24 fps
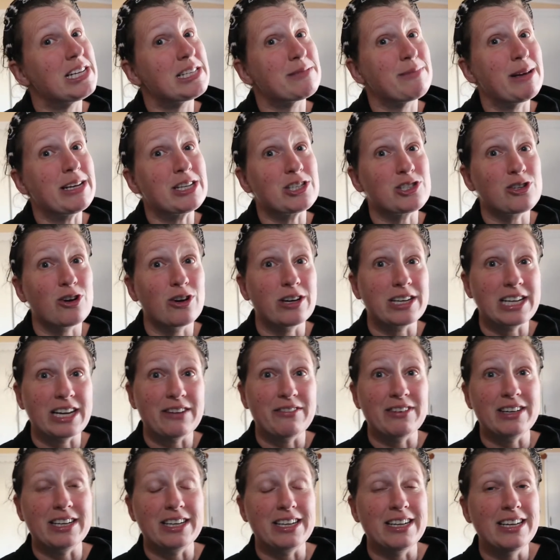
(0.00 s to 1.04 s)
to make sure,
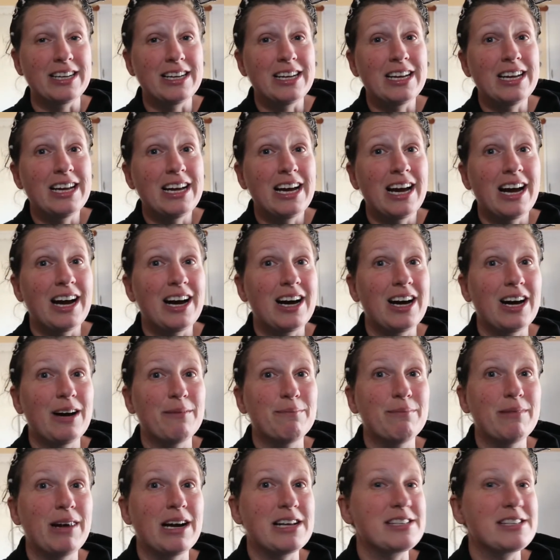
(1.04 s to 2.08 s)
given a